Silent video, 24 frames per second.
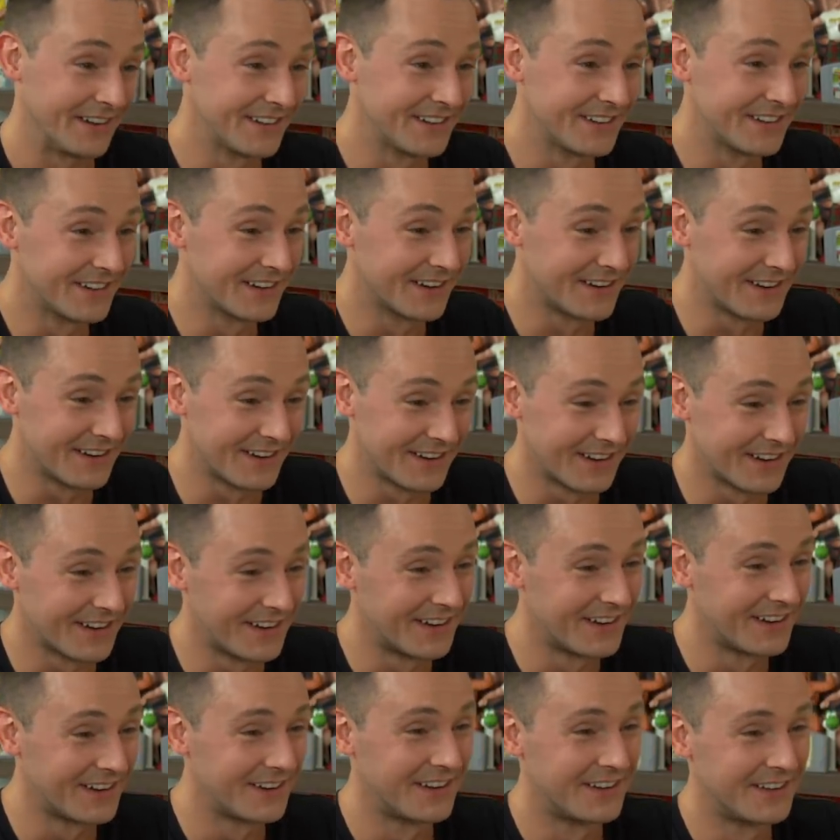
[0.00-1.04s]
And yes,
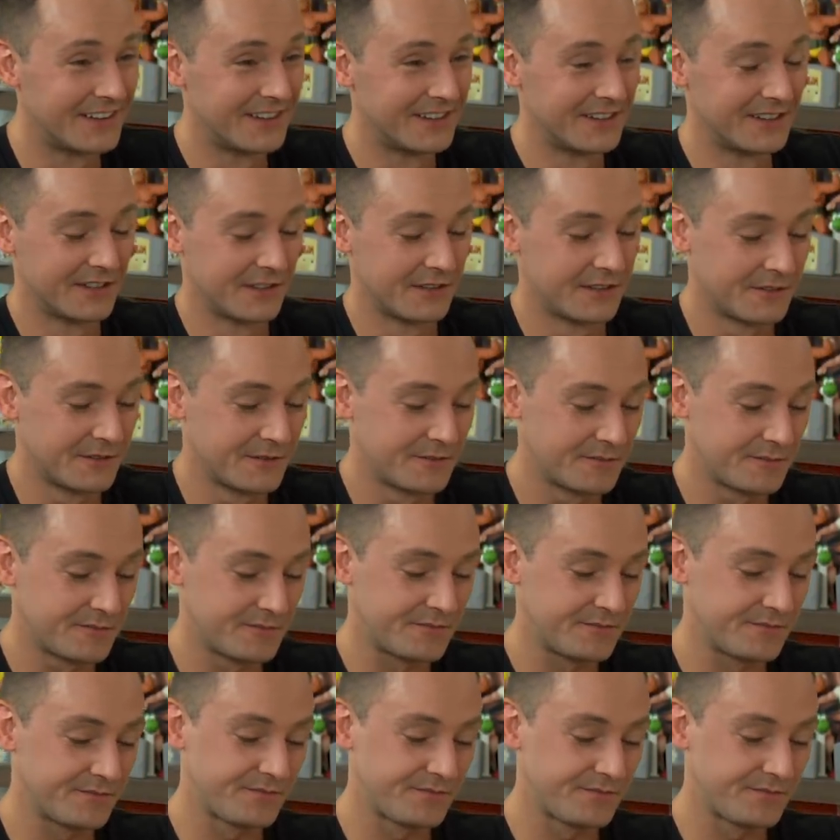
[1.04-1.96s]
to your point, it does seem